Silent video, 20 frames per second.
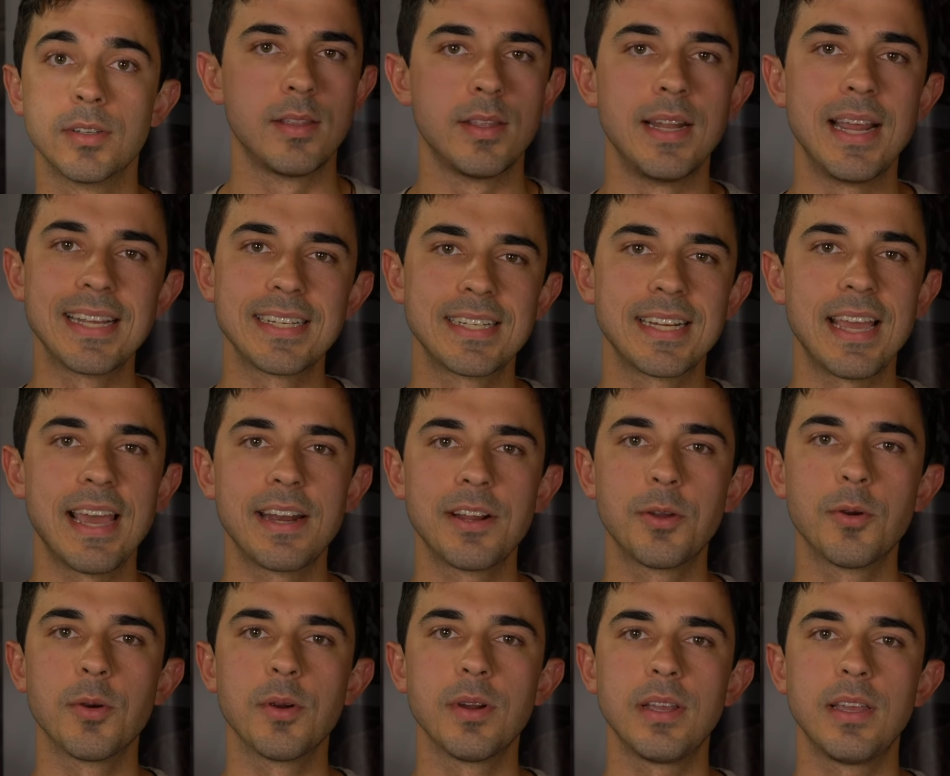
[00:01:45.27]
The next
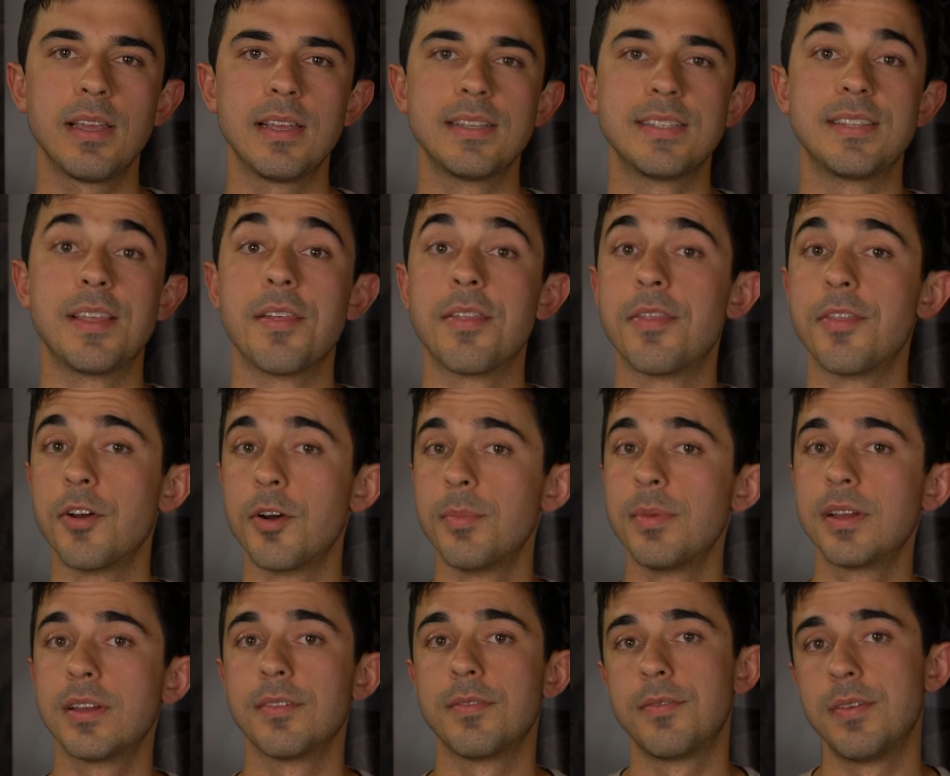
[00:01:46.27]
category is the
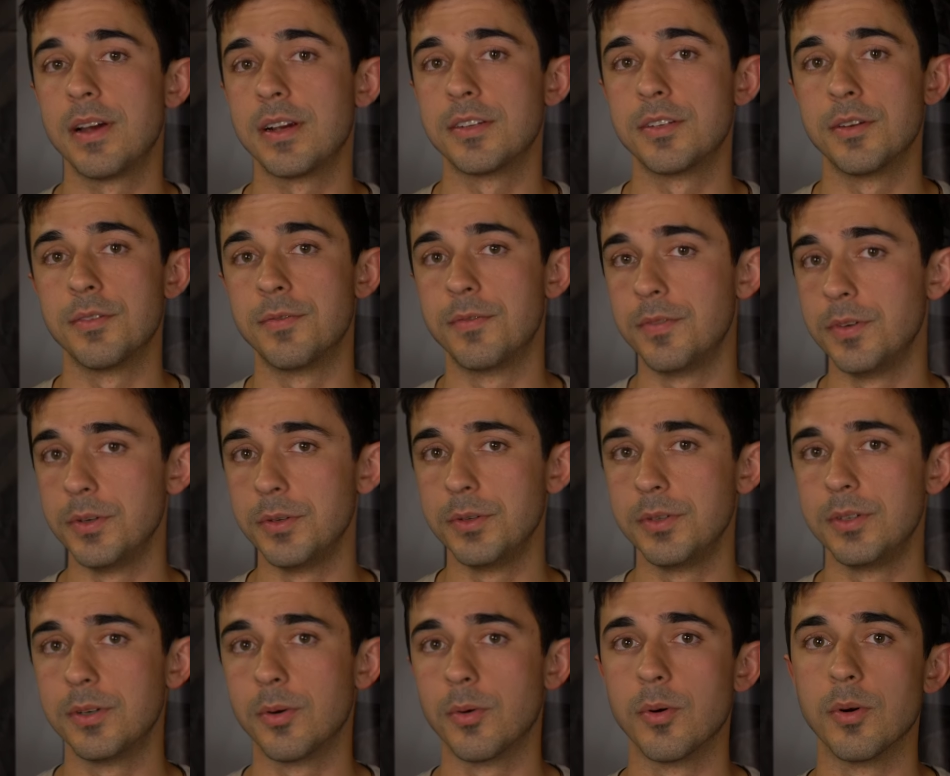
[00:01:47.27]
thermic effect of
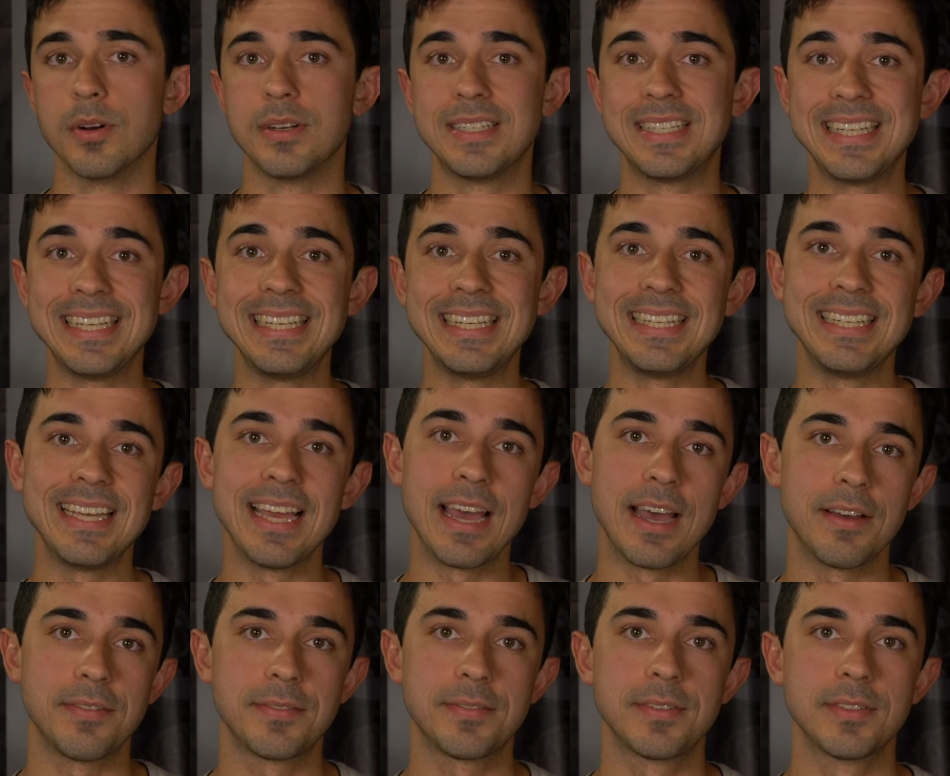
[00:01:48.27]
food, or
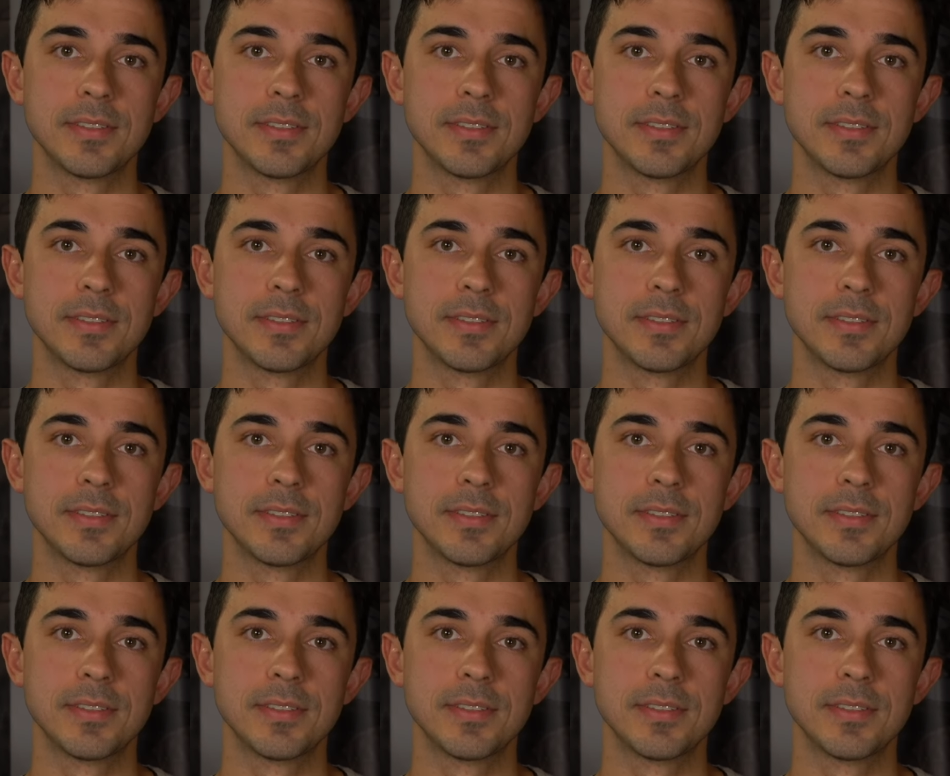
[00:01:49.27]
TEF.